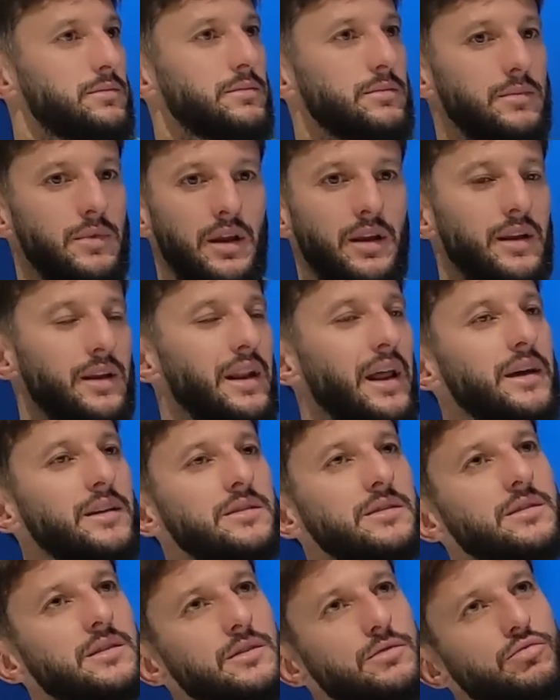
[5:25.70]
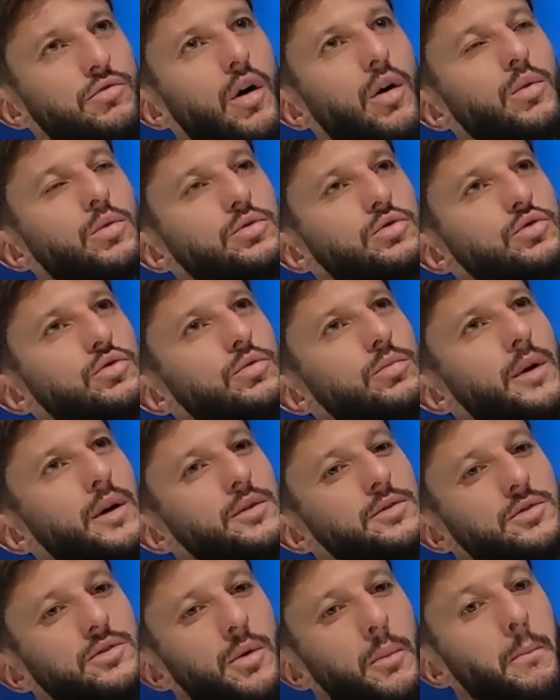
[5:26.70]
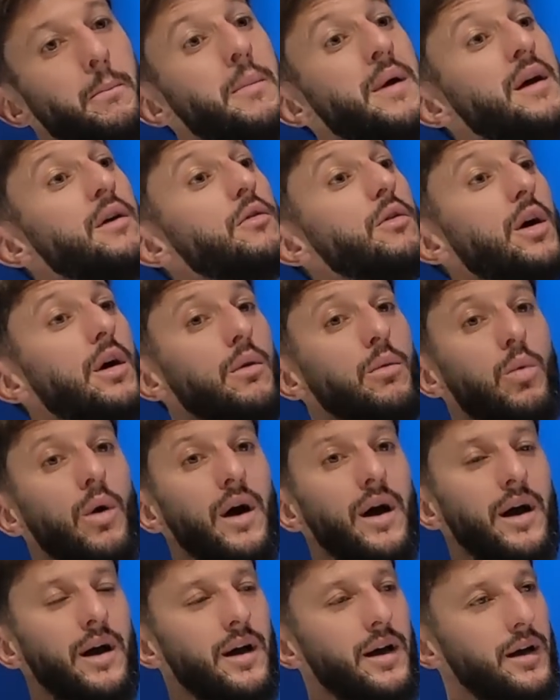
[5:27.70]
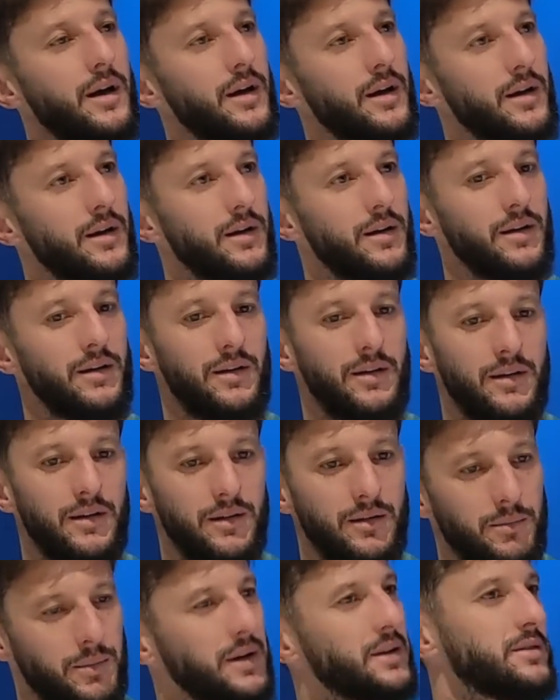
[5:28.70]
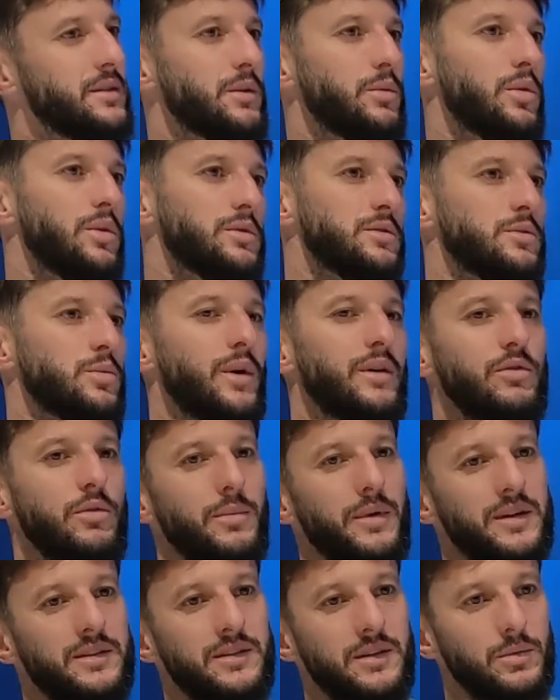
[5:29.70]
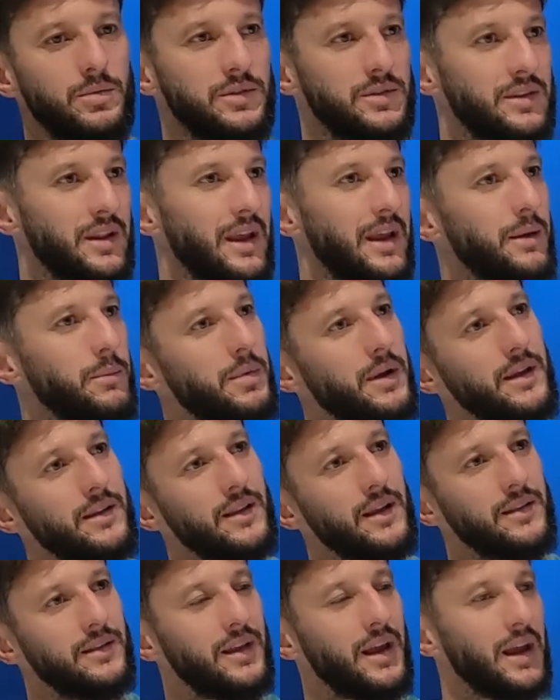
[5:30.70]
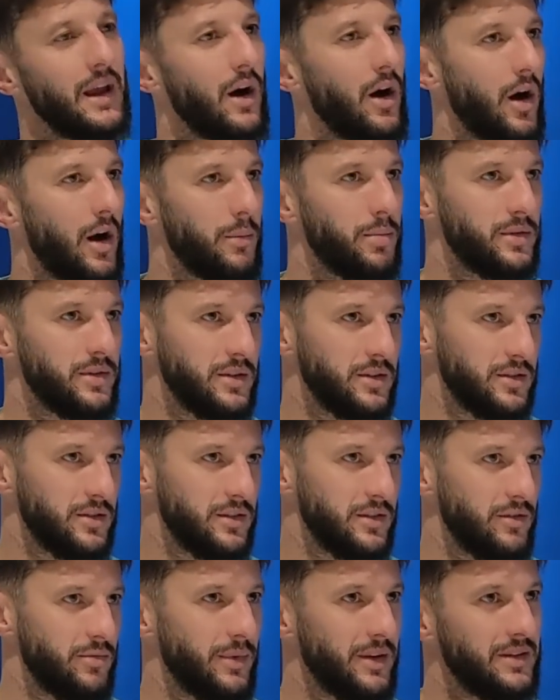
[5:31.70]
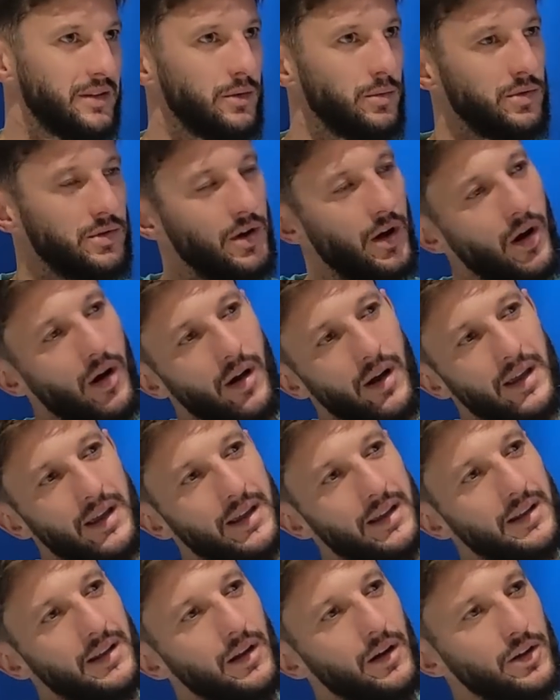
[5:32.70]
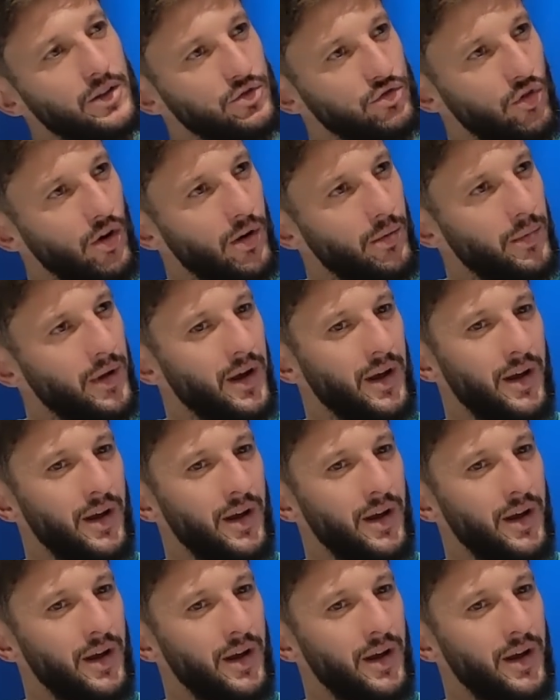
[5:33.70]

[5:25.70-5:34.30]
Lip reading: Alexis's role was almost to mirror where Messi was. Whether Messi was deep, he'd then take higher positions. If Messi was high, he'd like drop.